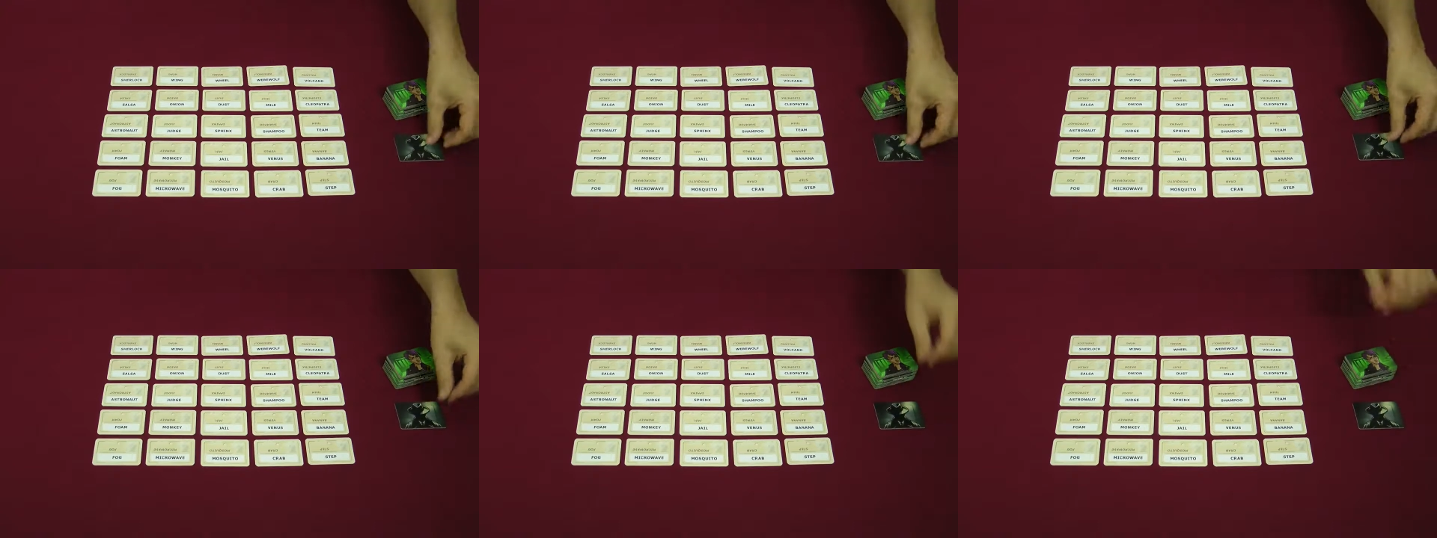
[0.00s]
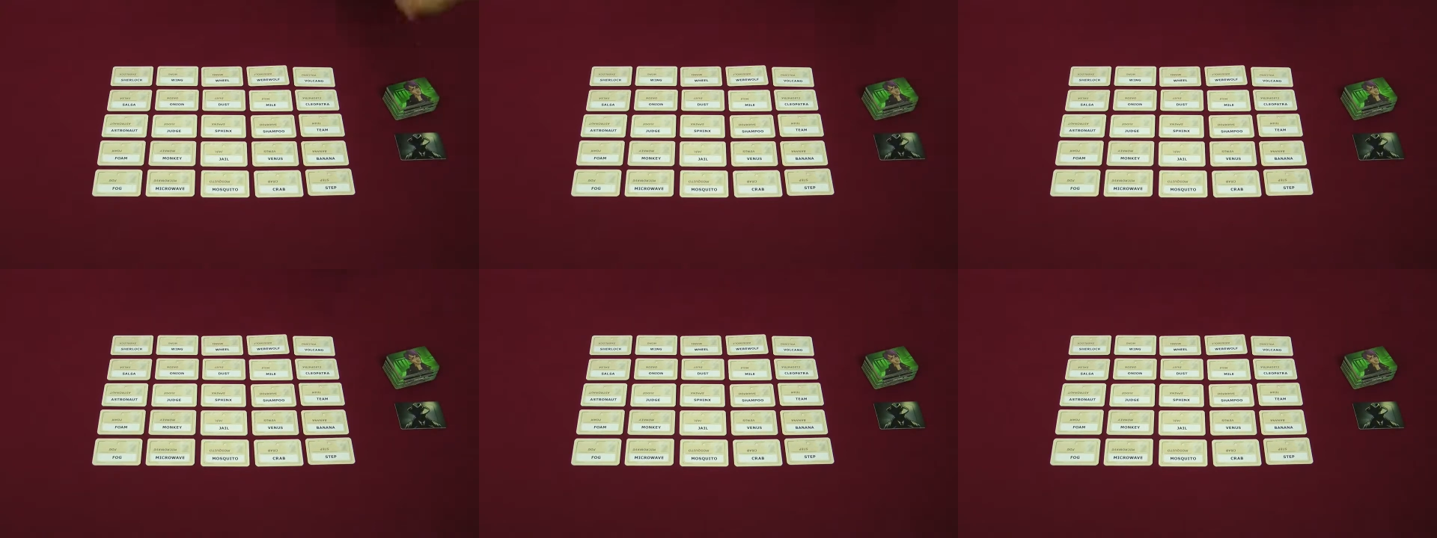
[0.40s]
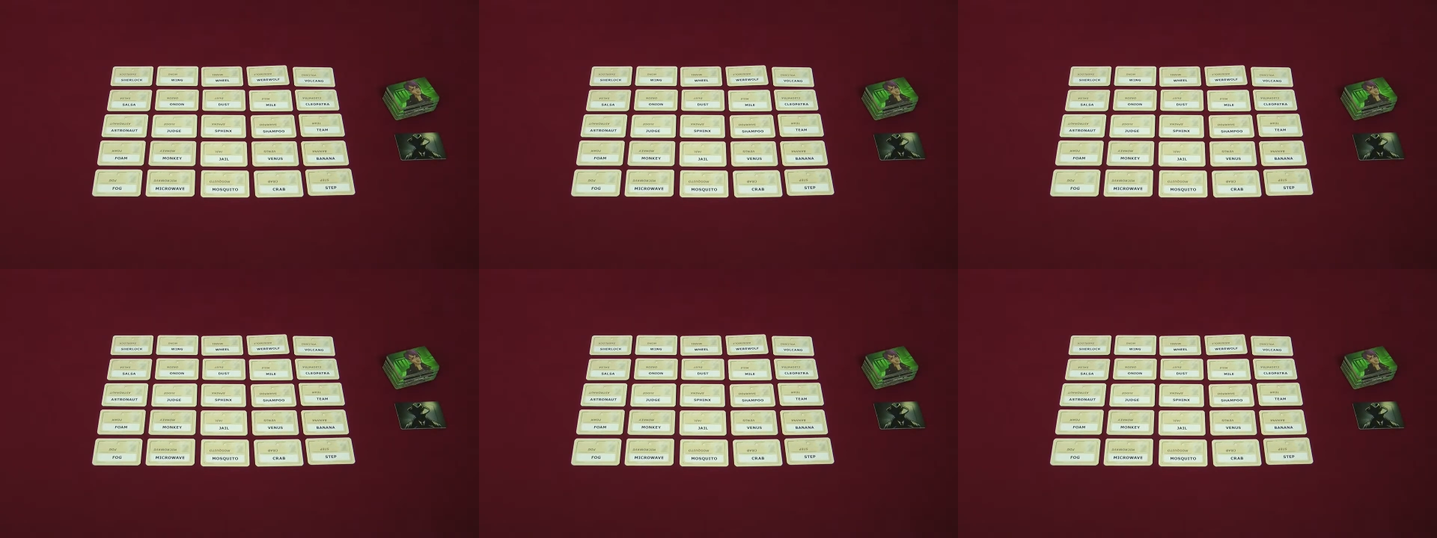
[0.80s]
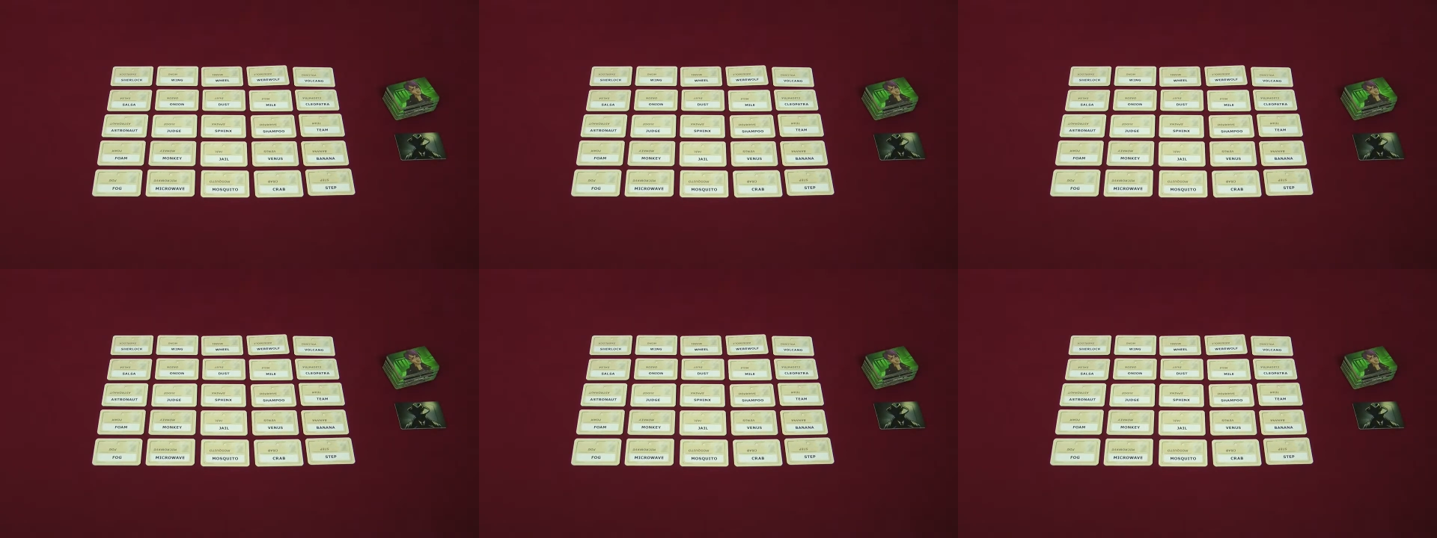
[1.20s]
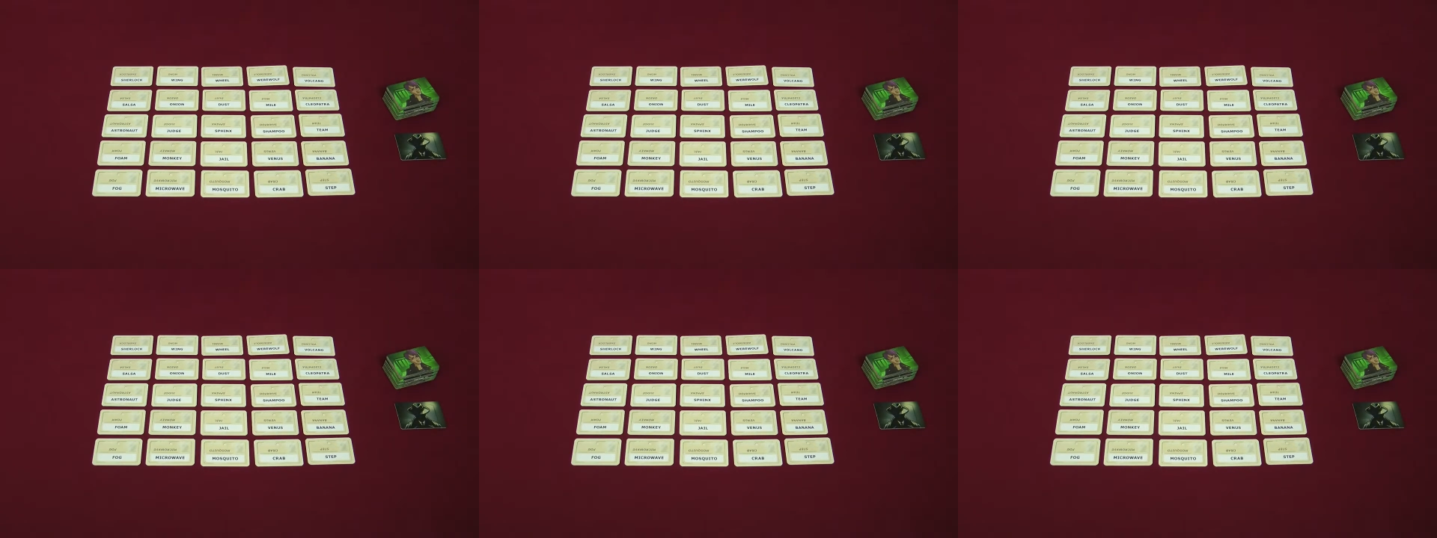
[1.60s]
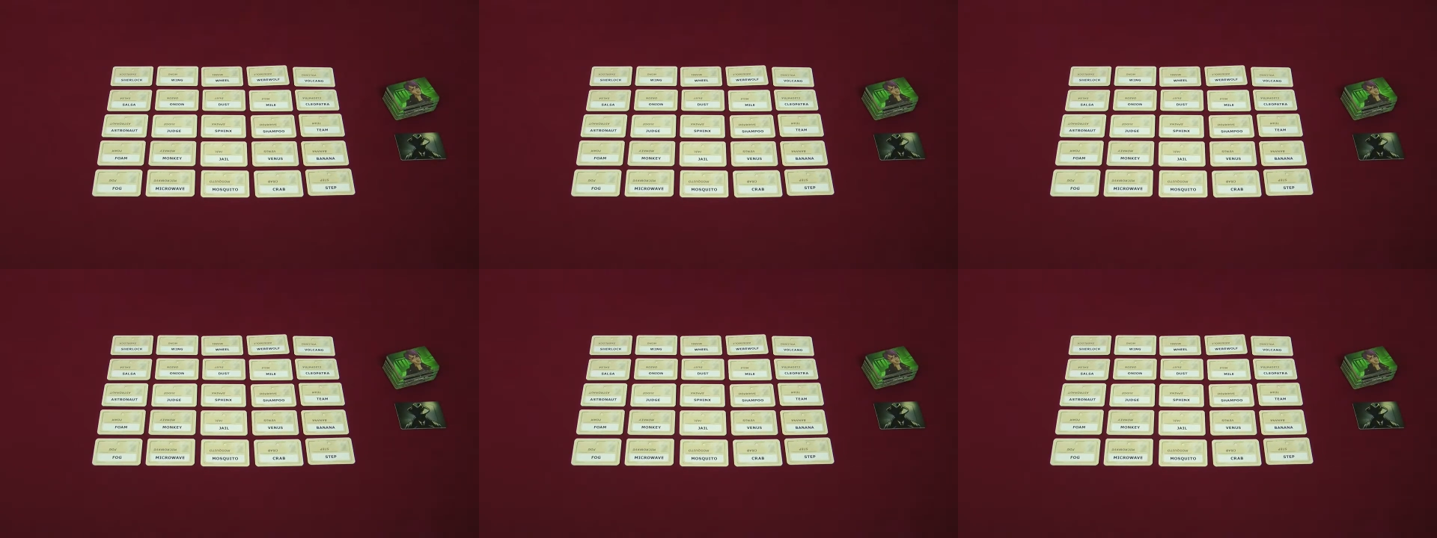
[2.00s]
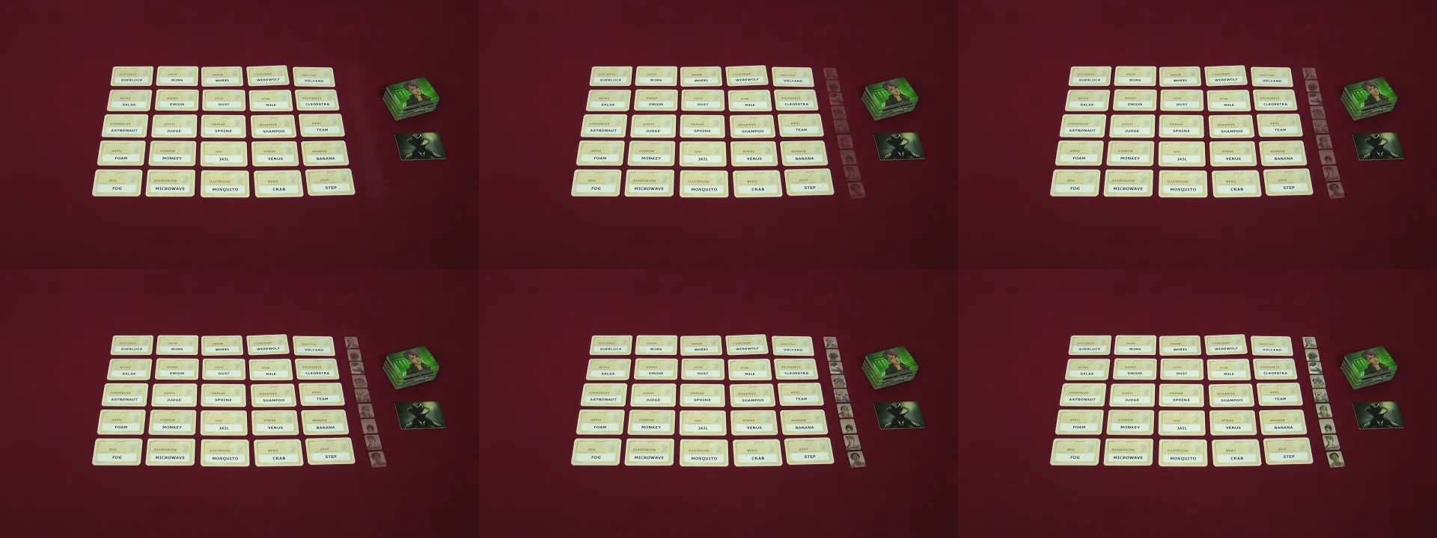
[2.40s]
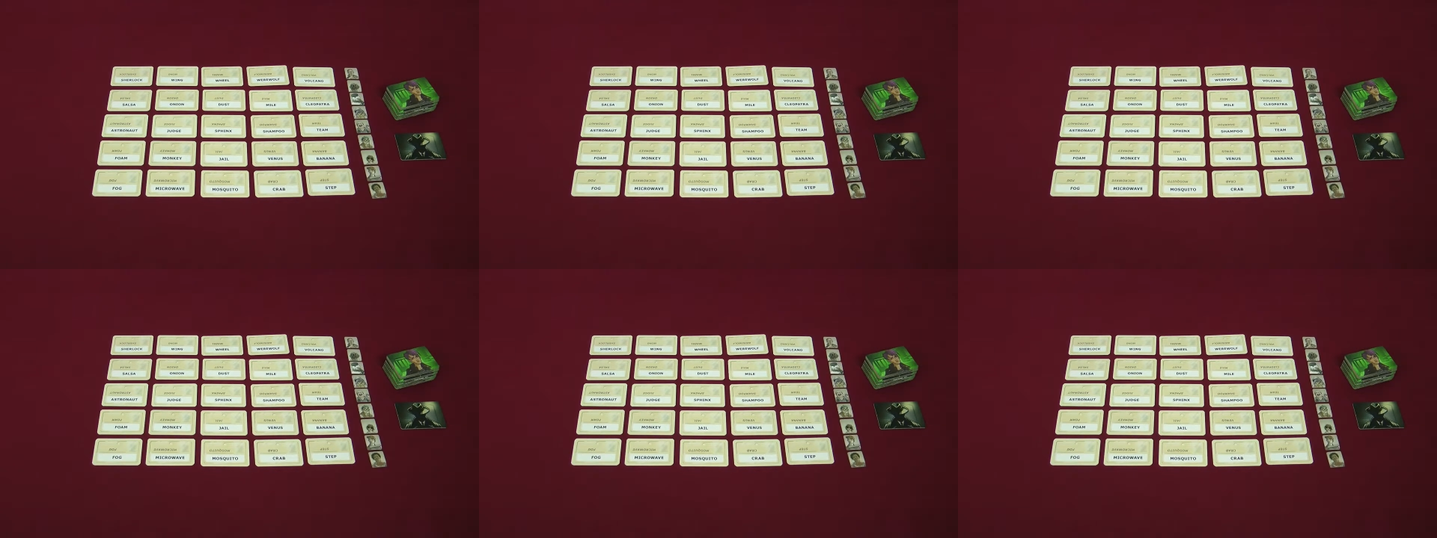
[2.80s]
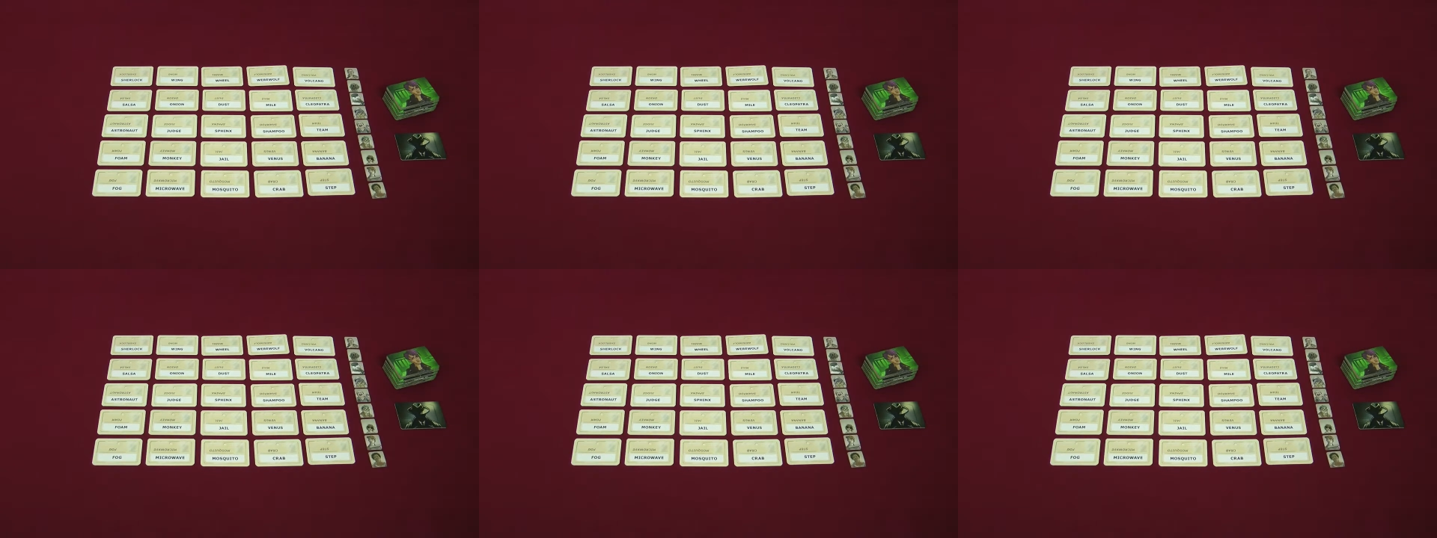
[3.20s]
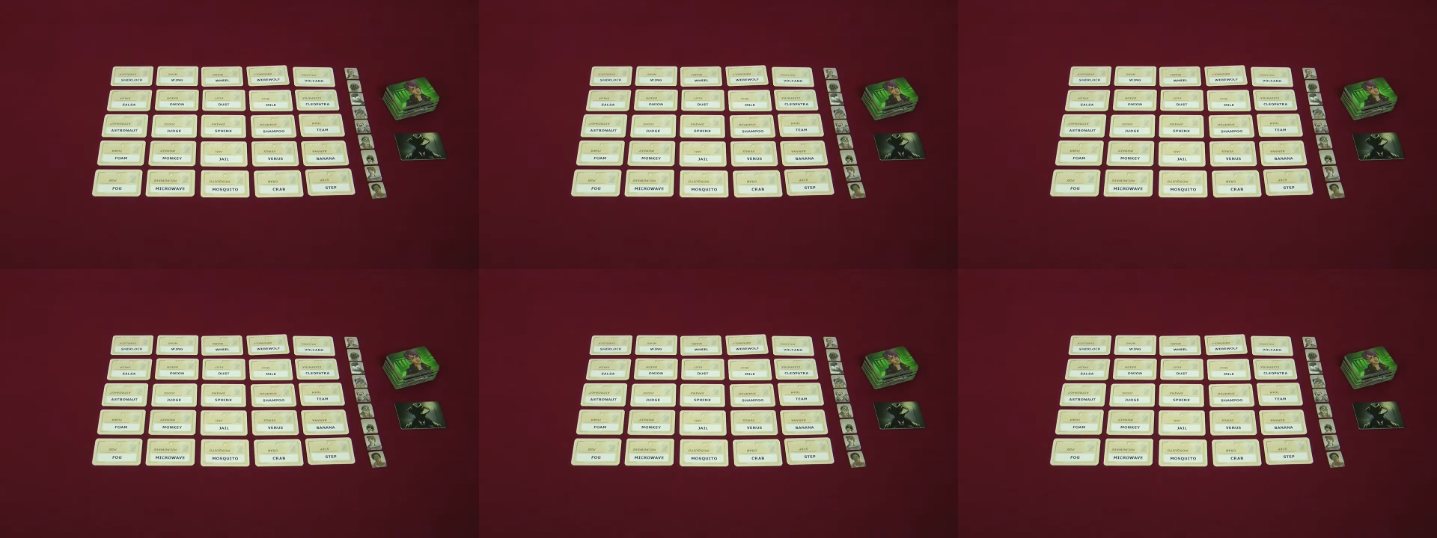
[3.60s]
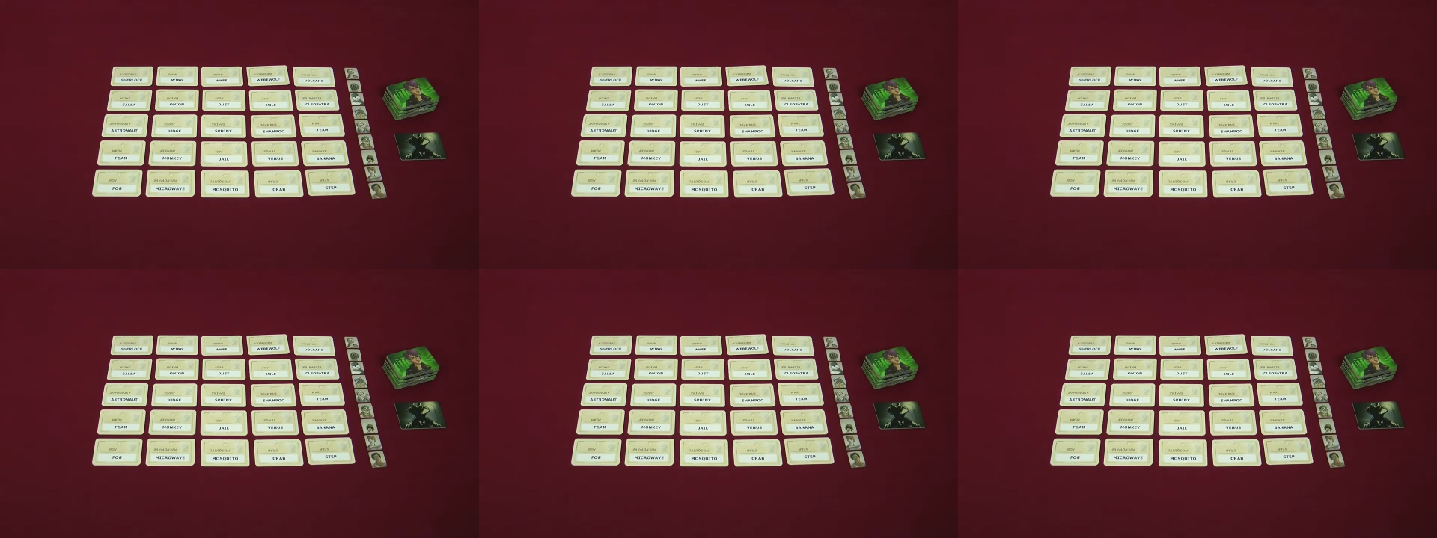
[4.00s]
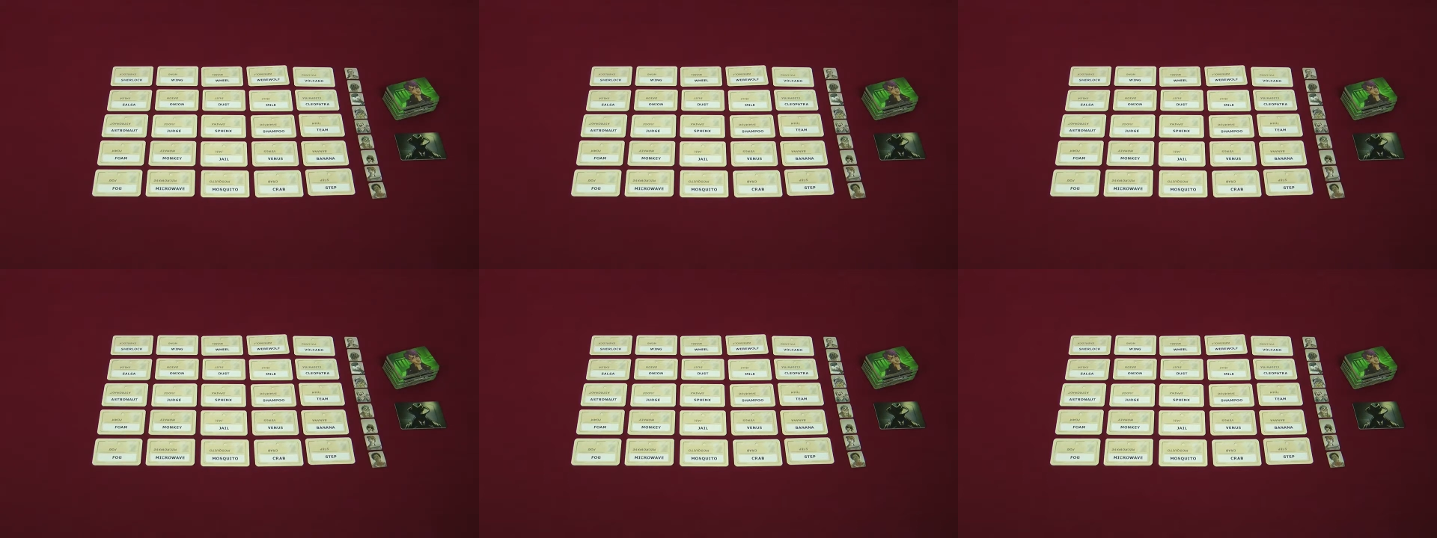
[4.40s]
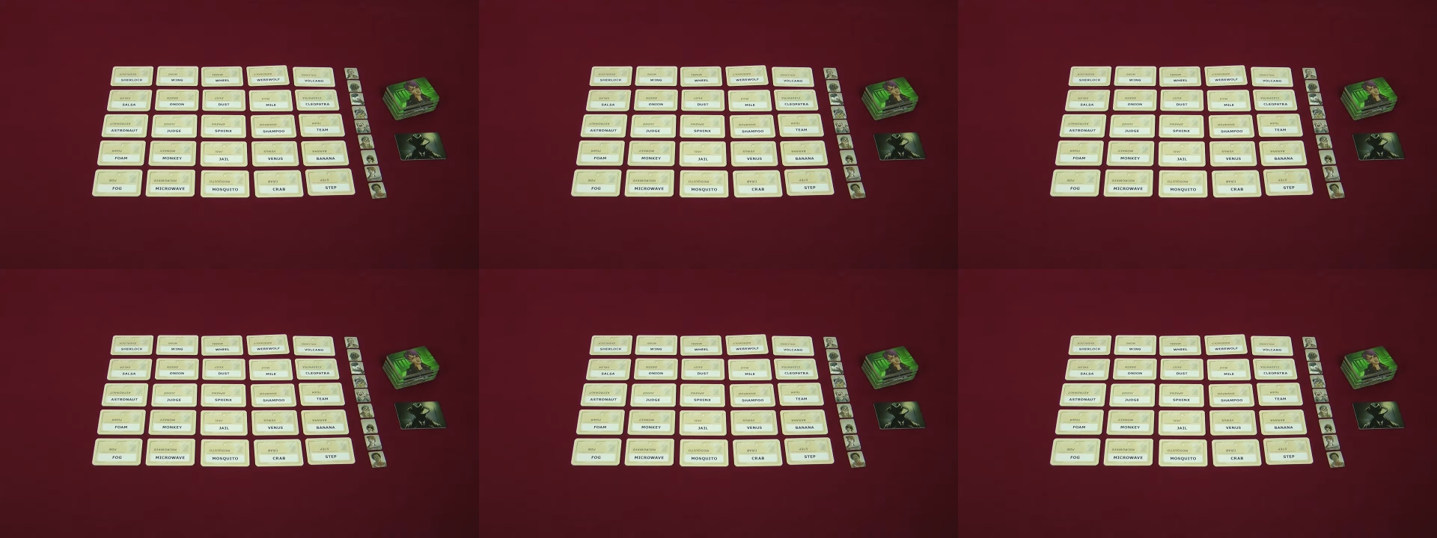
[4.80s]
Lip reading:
[unreadable: no face in view]